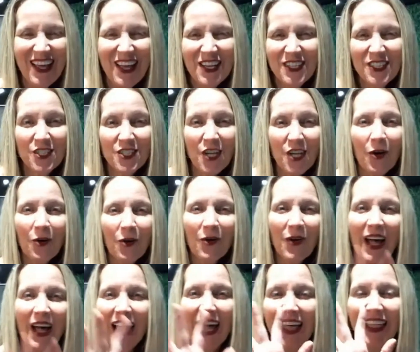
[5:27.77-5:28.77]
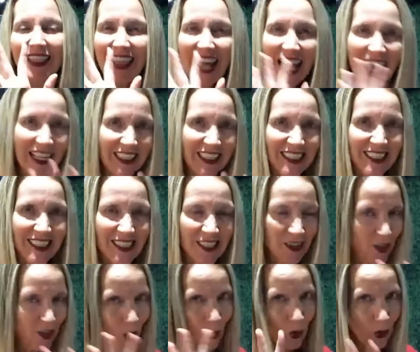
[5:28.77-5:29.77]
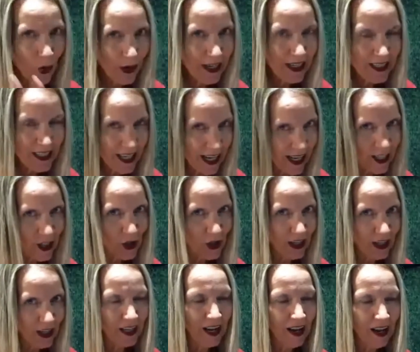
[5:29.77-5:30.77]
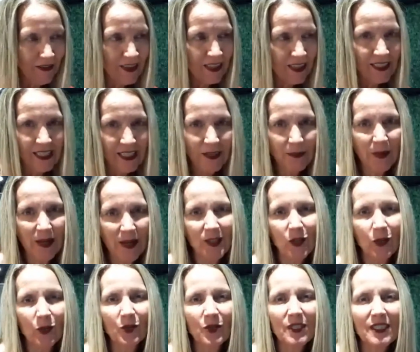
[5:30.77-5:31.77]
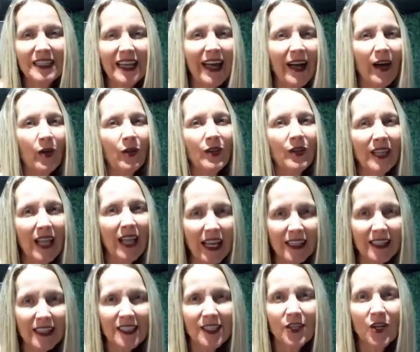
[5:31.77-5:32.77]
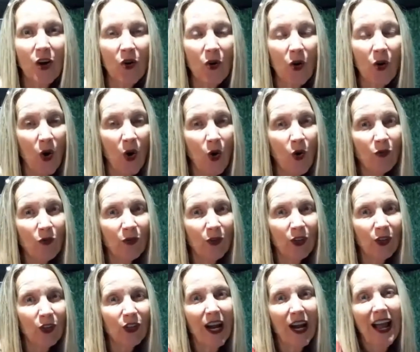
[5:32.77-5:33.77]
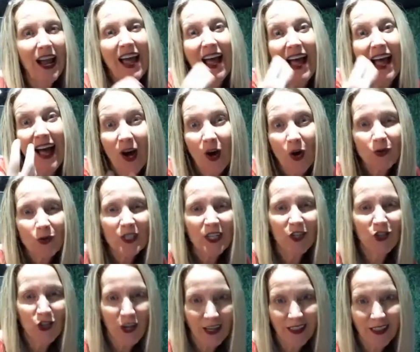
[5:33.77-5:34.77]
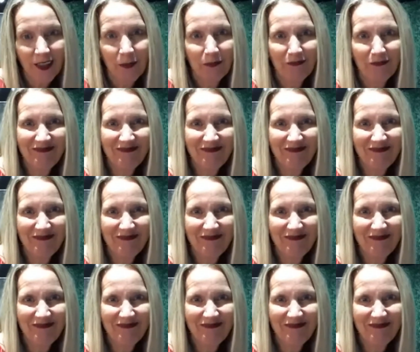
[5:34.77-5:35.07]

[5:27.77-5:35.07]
So that's the orientation of the deep muscles. Now let's go over how to check them.